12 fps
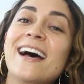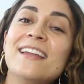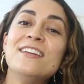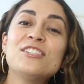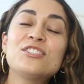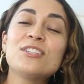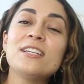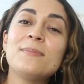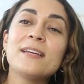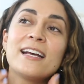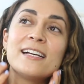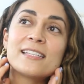Initially,
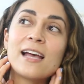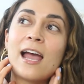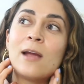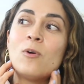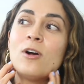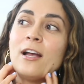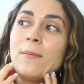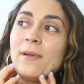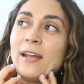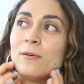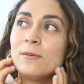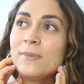because I woke up
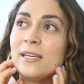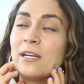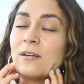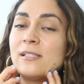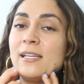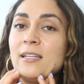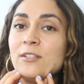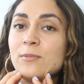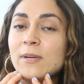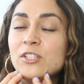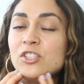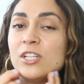and I would be irritated
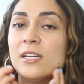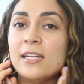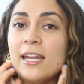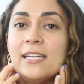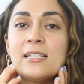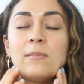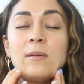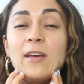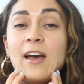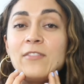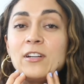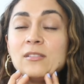under my chin. And anytime I
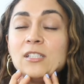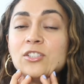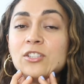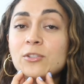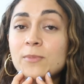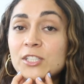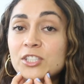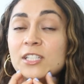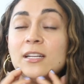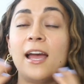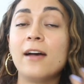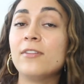have irritation under my
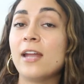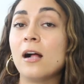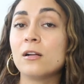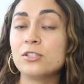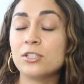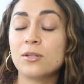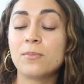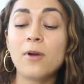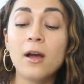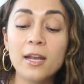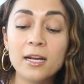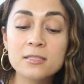chin, I have an allergy to the
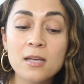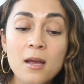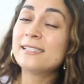product.